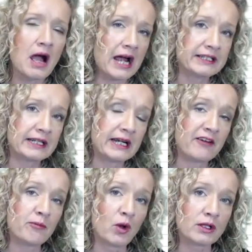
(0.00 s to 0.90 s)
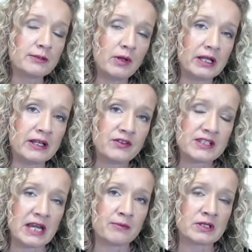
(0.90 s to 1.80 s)
and you can have multiple if
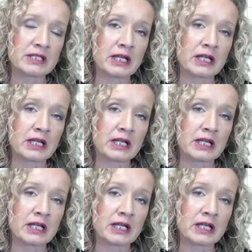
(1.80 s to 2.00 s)
statements